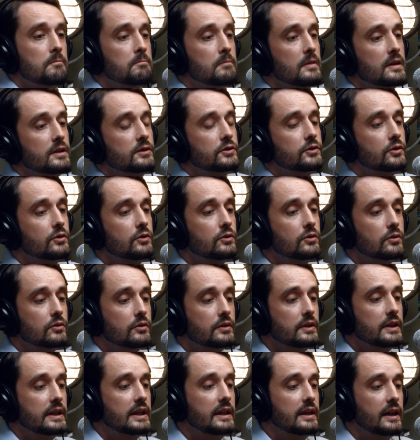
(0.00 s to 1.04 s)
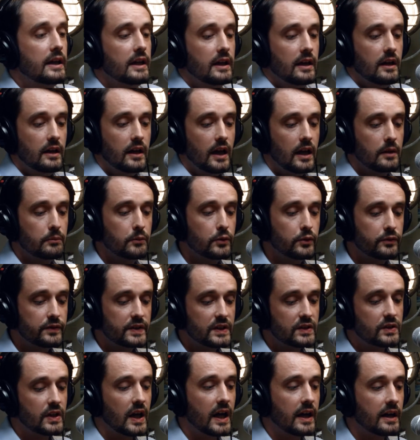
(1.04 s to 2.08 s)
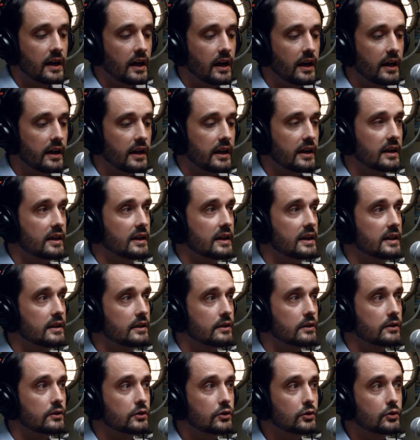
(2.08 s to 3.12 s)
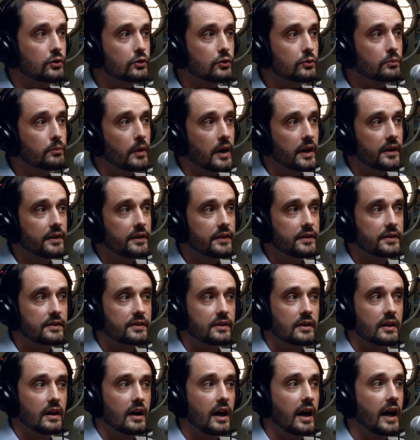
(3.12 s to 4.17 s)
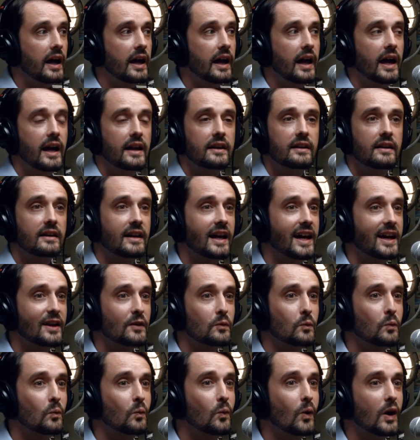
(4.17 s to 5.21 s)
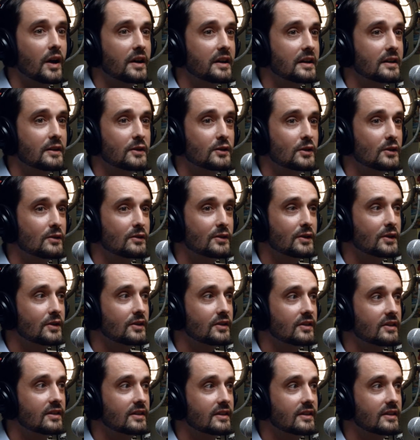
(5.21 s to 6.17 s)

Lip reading: So I moved to Shanghai, and in 2 months, I hadn't had one interview.